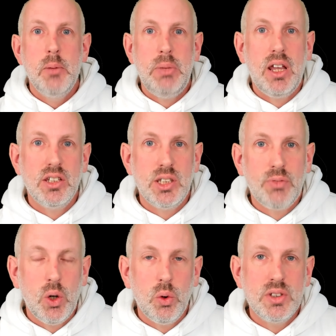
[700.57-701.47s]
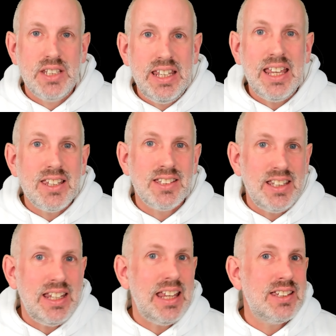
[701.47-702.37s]
because, of course, years
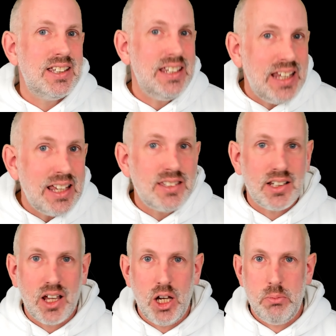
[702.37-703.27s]
and years and years ago,